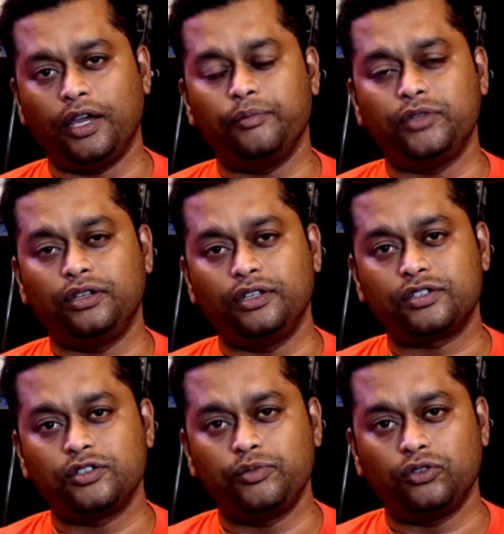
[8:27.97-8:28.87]
I am the
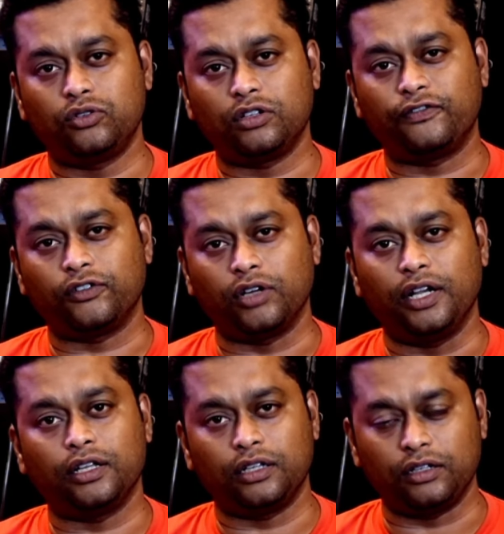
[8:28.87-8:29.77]
distributor for
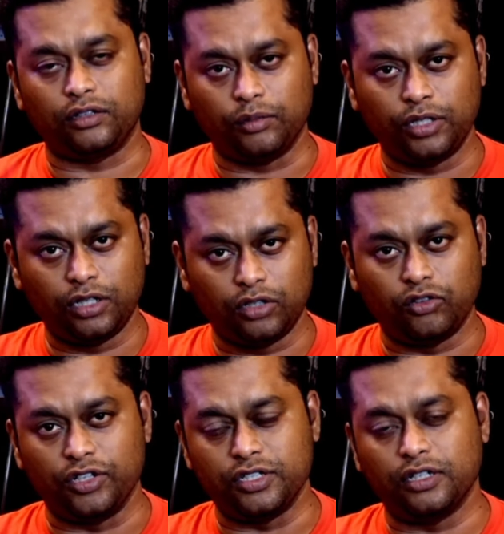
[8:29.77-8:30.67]
entire Tamil Nadu
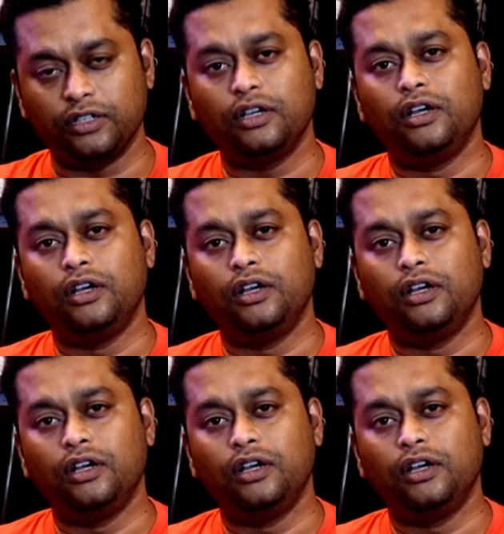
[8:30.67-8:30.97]
region.